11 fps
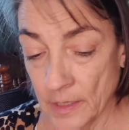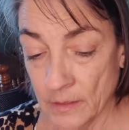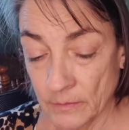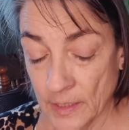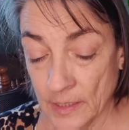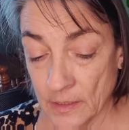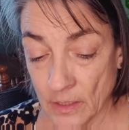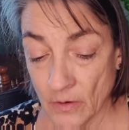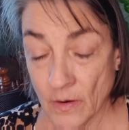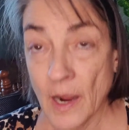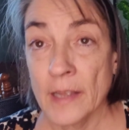I don't think
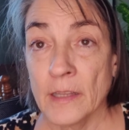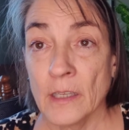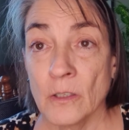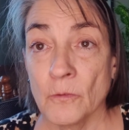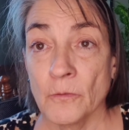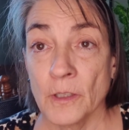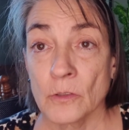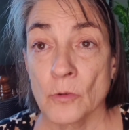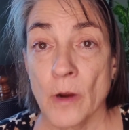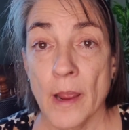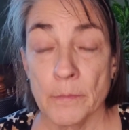so. I think you feel
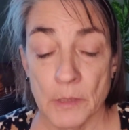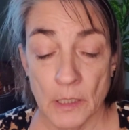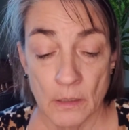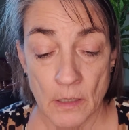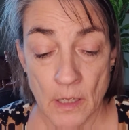trapped.